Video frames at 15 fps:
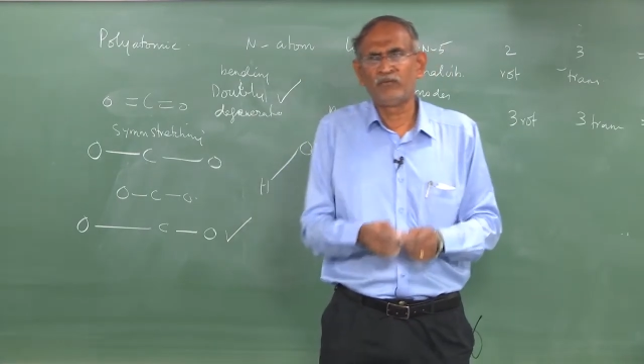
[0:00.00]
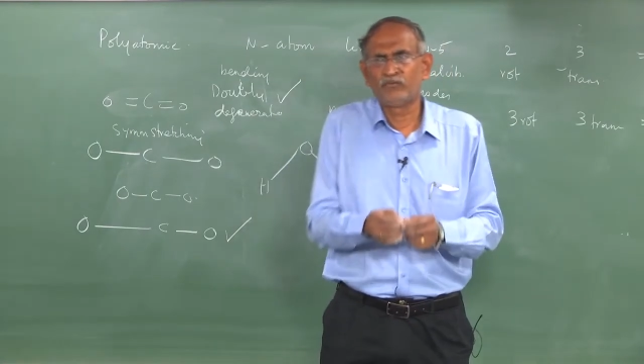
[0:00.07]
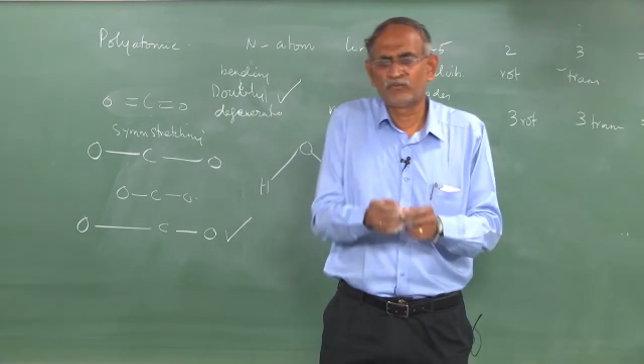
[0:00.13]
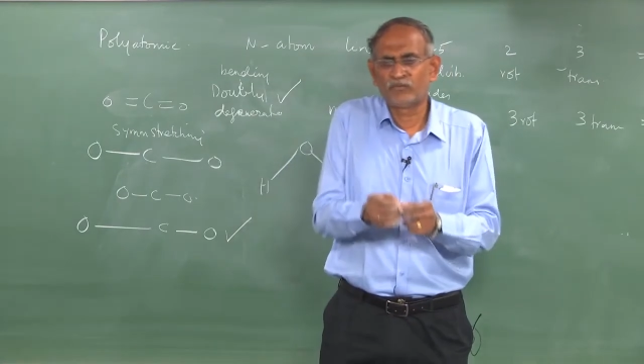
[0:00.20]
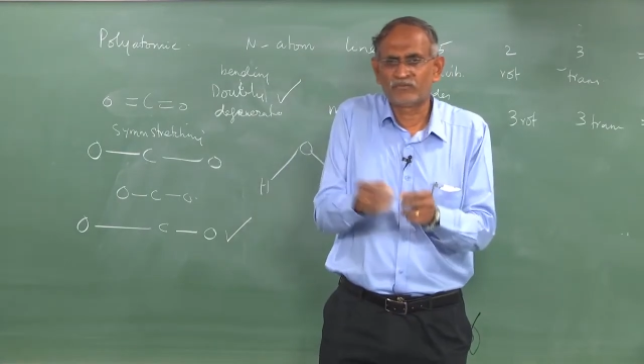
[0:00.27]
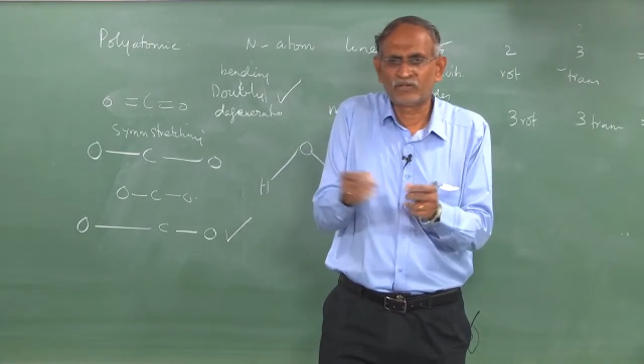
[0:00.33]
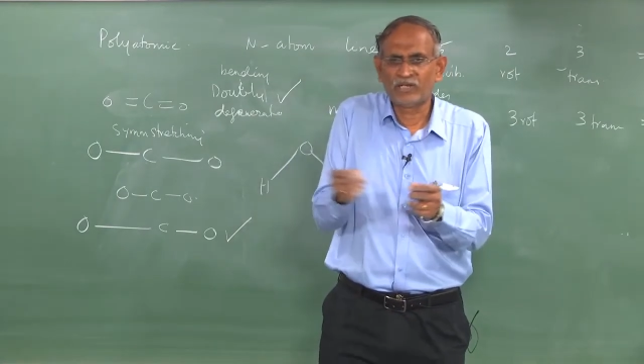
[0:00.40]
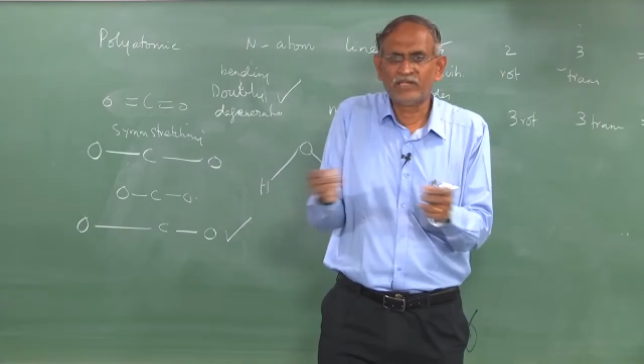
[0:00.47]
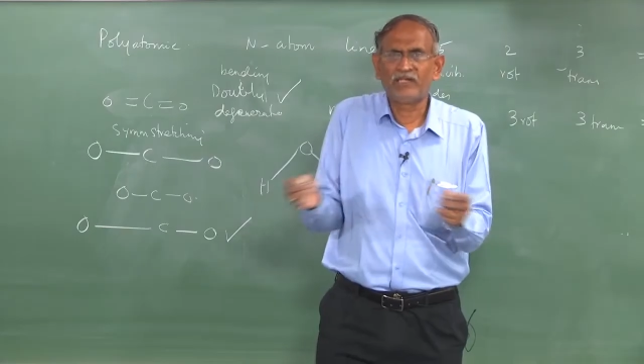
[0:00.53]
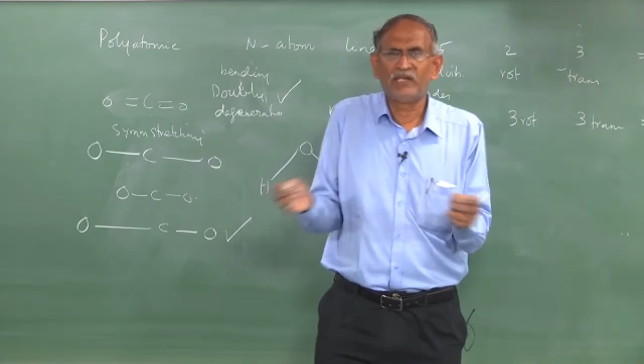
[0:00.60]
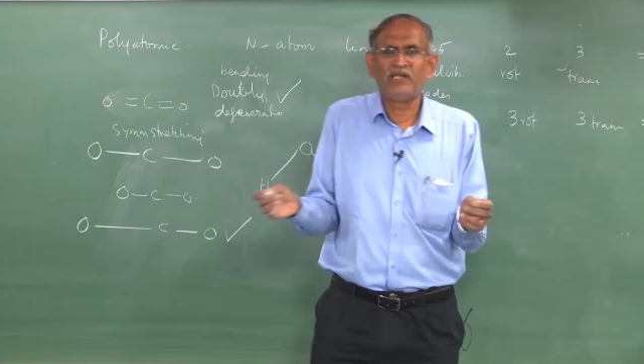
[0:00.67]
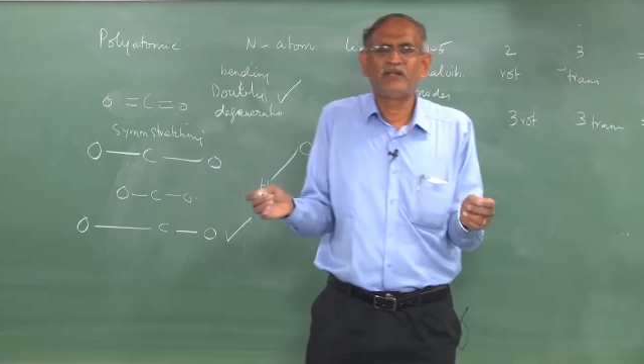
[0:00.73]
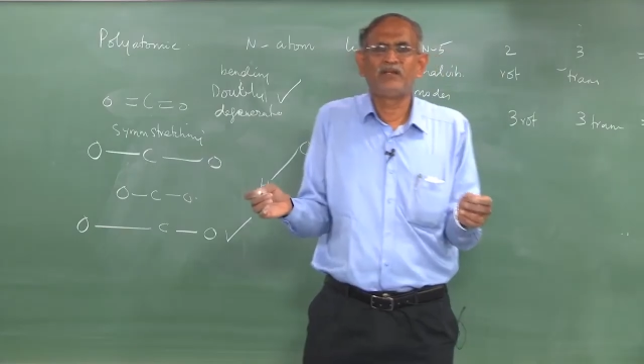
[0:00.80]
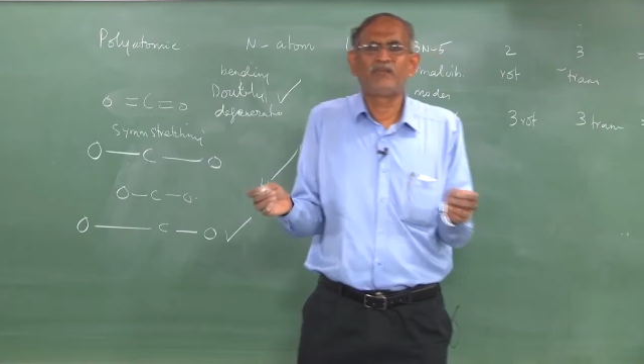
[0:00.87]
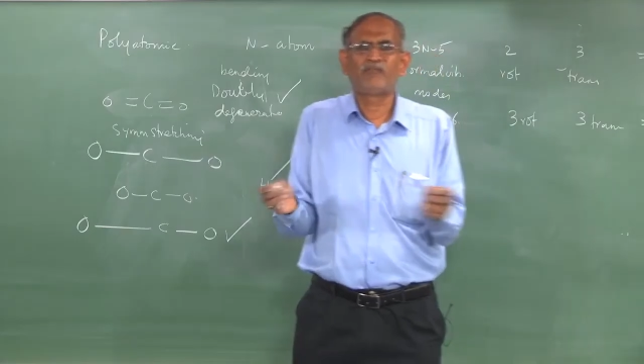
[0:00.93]
which was
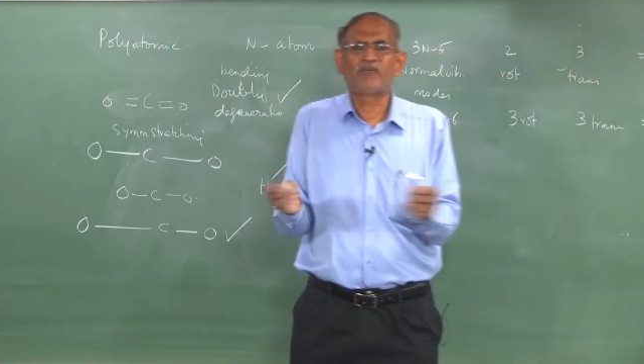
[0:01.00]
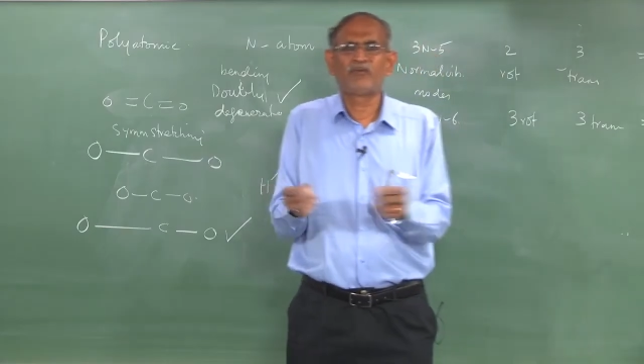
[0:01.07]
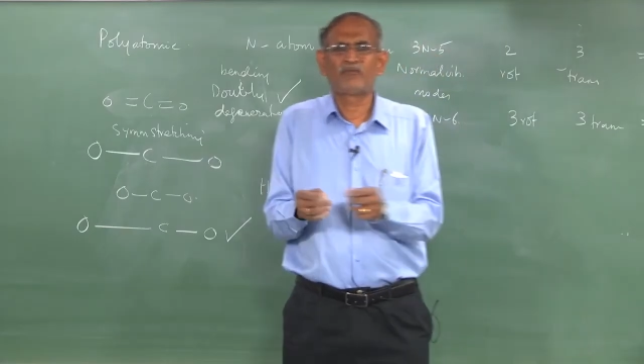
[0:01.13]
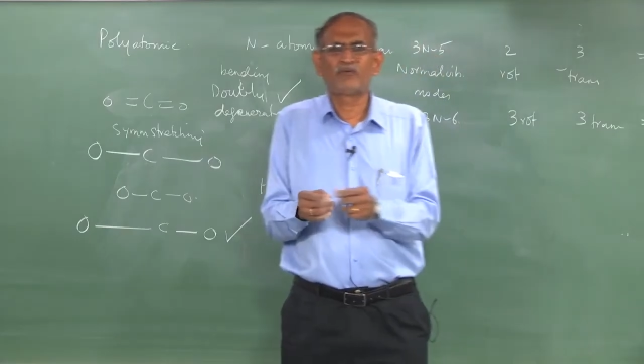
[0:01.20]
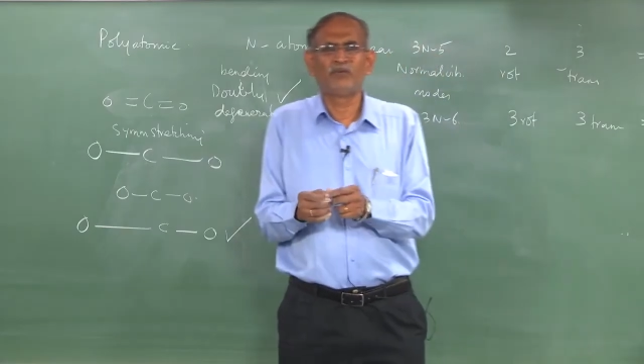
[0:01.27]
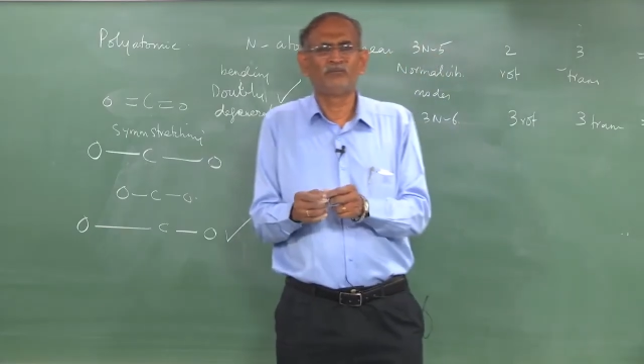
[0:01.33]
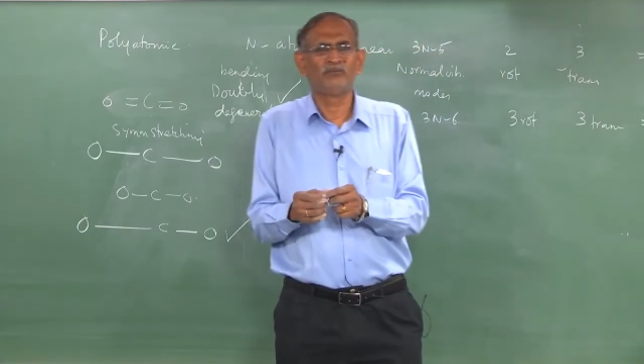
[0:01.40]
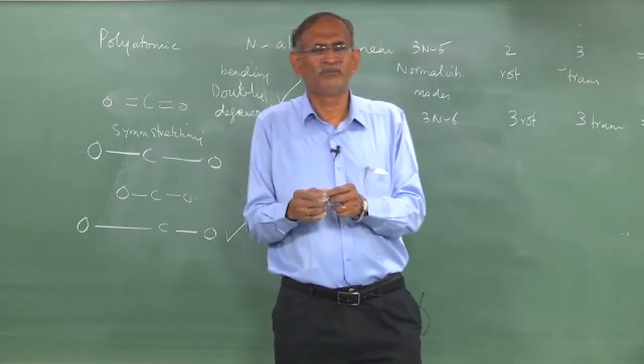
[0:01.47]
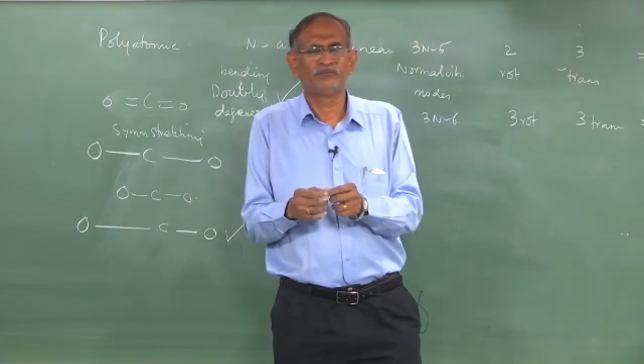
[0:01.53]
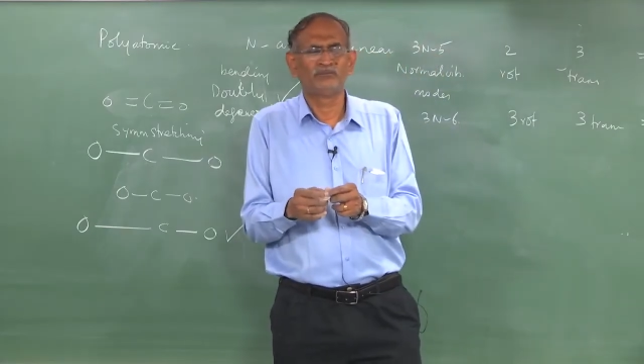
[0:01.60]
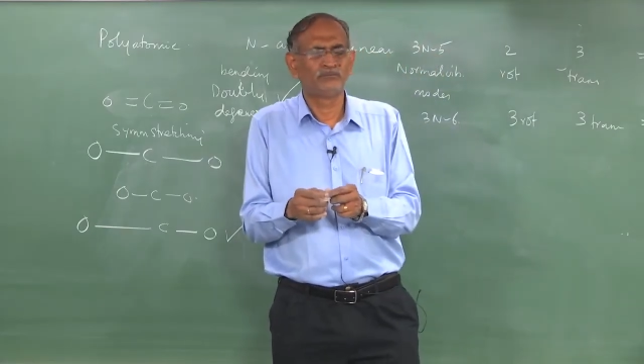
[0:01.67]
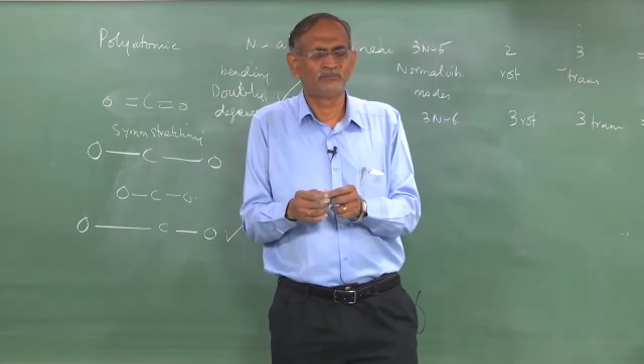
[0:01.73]
slightly different from